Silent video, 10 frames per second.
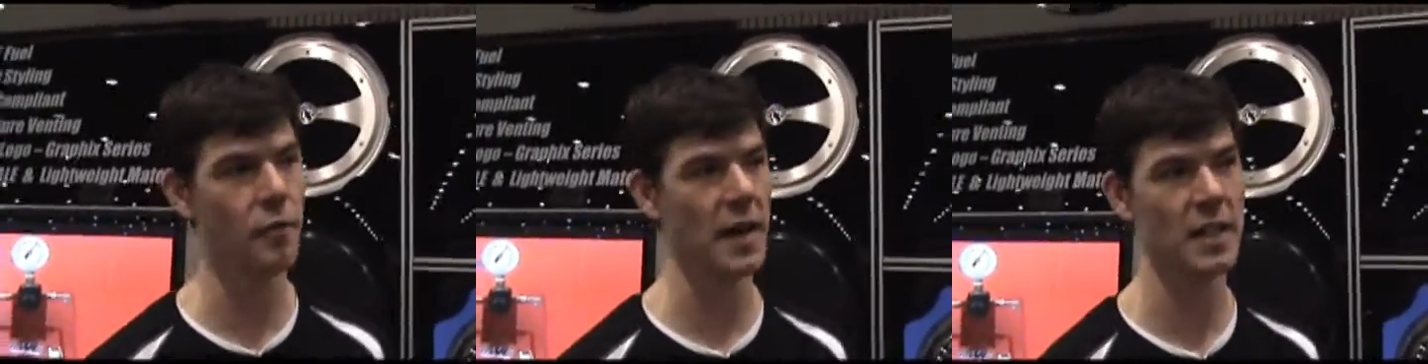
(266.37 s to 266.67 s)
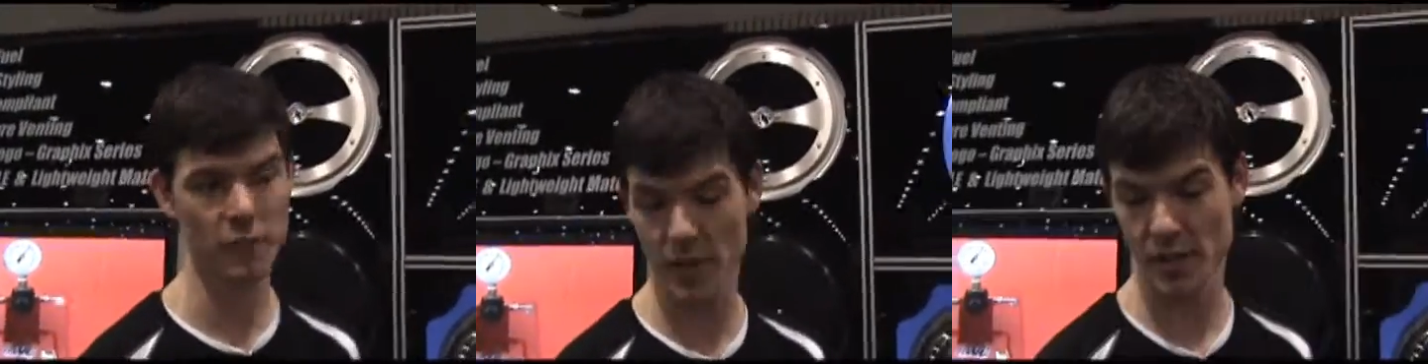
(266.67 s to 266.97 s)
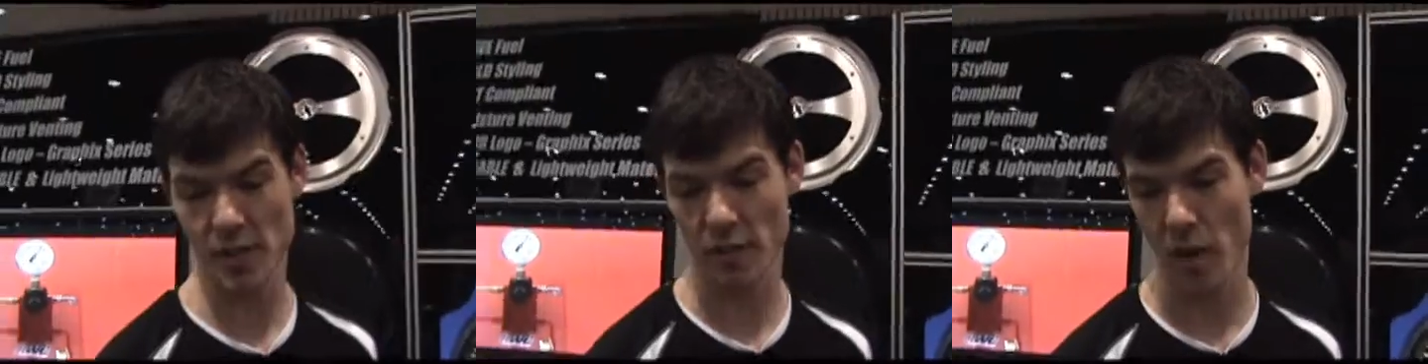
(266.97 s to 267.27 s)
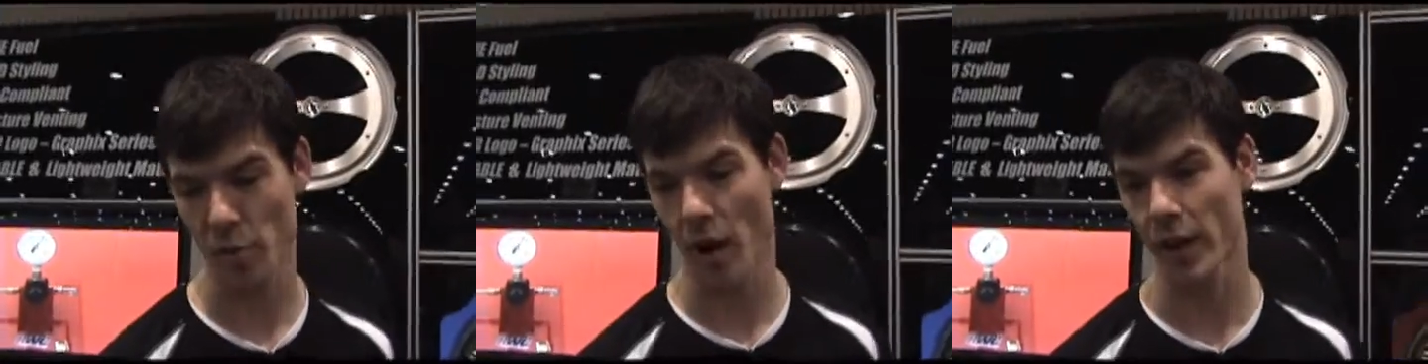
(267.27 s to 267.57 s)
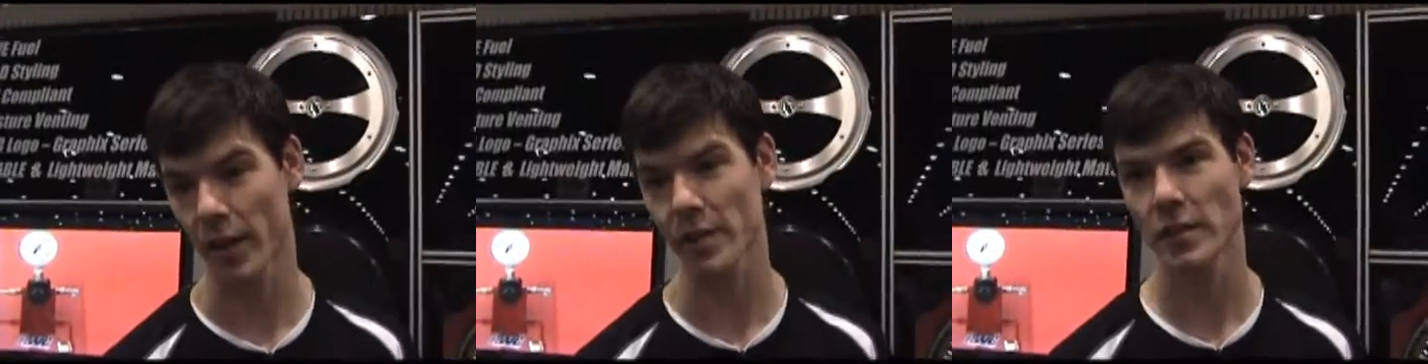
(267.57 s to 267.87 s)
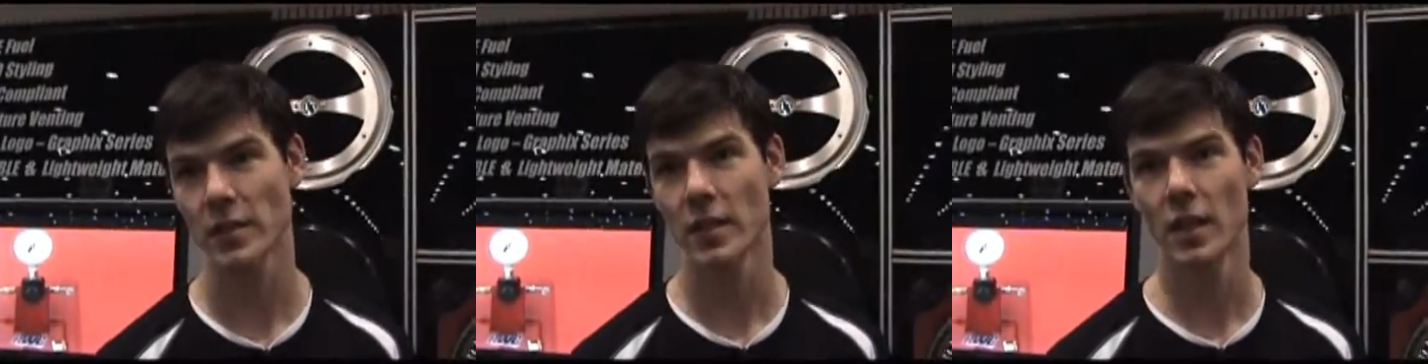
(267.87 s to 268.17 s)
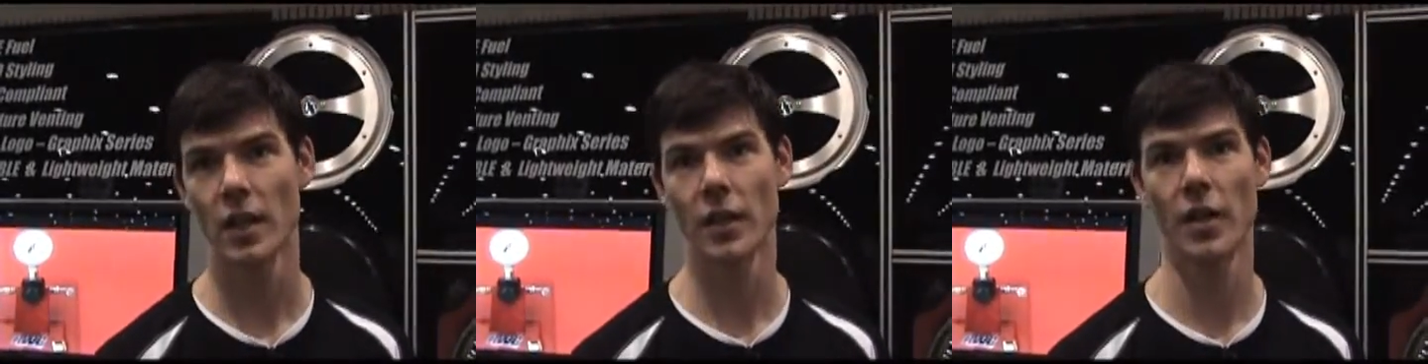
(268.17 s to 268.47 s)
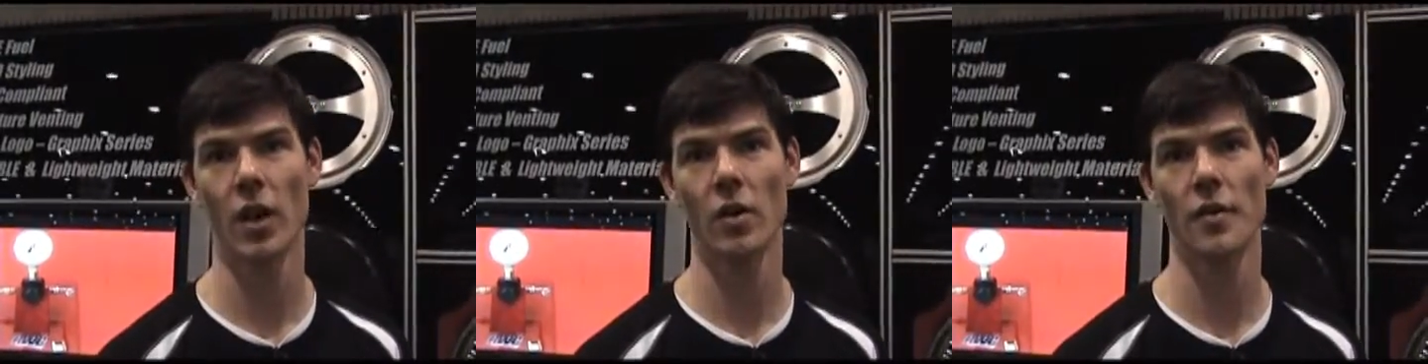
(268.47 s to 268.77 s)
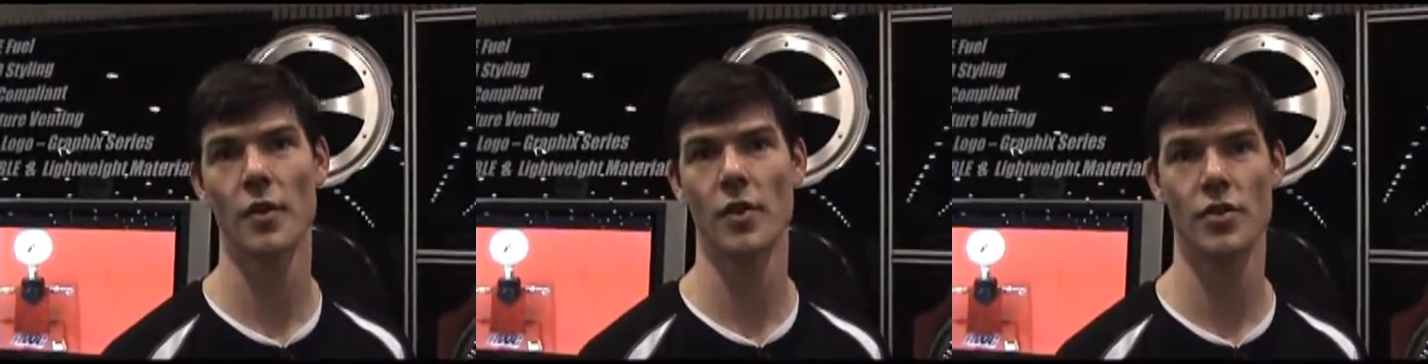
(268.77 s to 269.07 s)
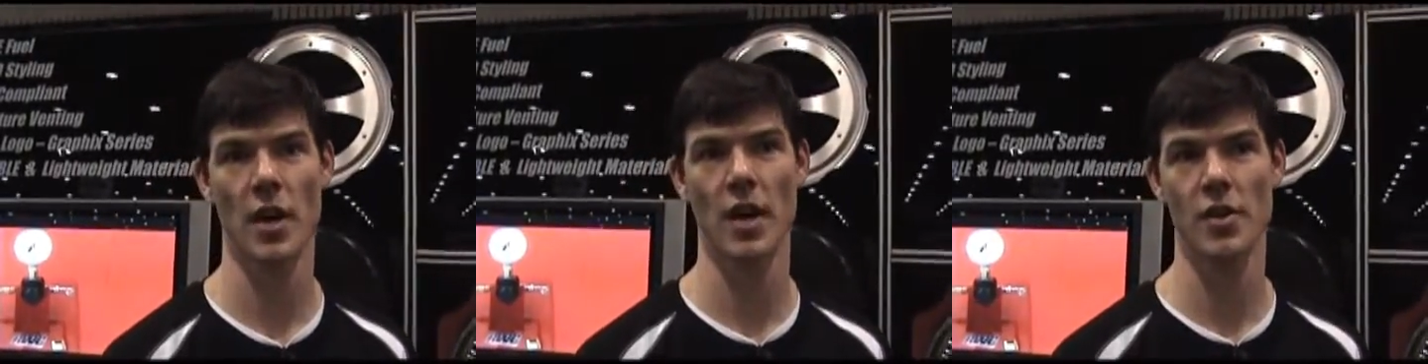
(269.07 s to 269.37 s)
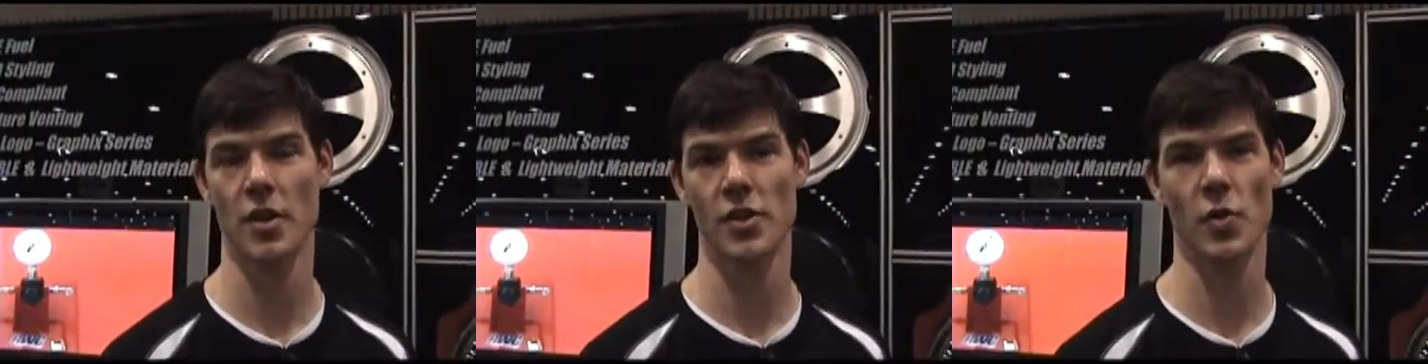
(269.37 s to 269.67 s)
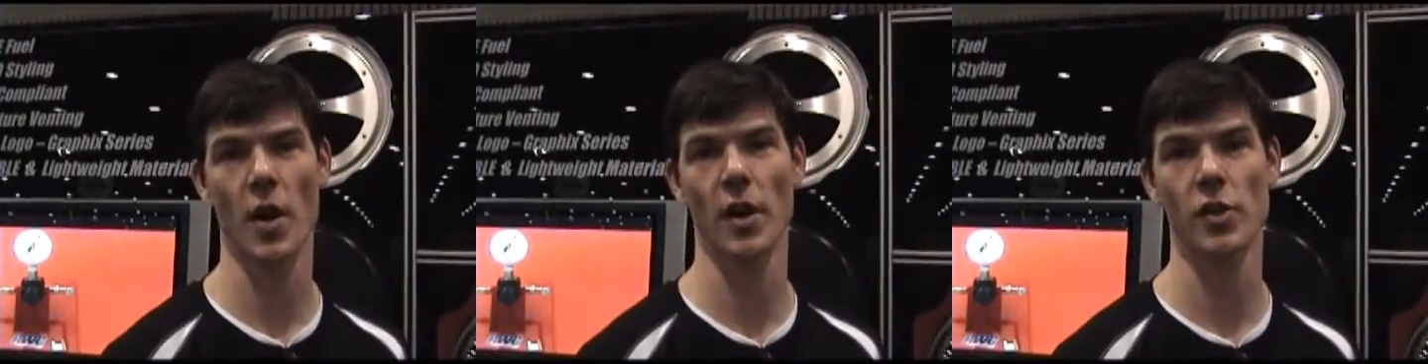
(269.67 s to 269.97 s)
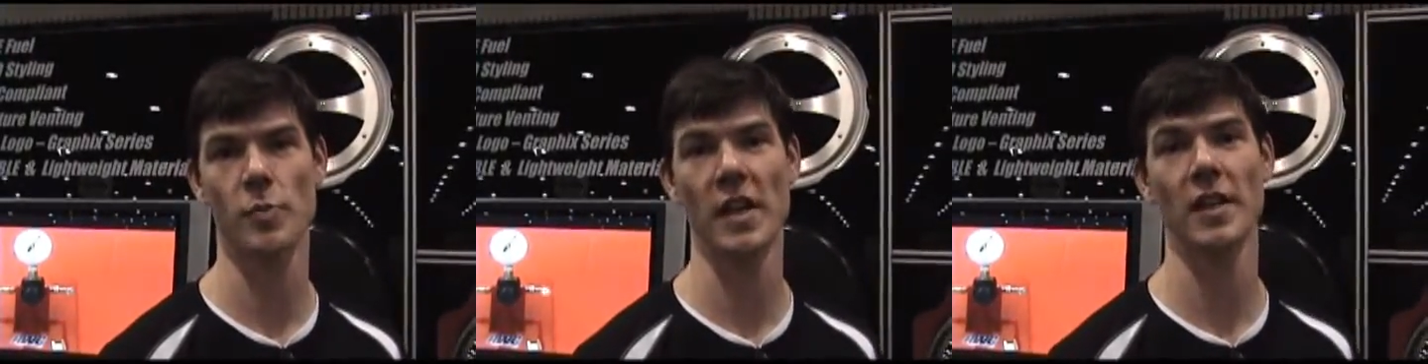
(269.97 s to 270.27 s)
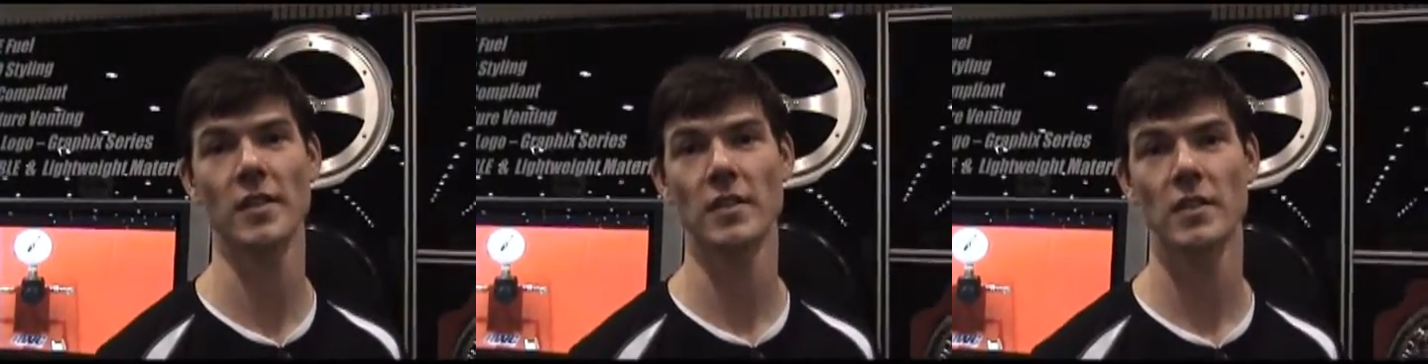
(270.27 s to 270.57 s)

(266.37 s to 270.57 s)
effectiveness of our product. If you're trying to do a square nose peak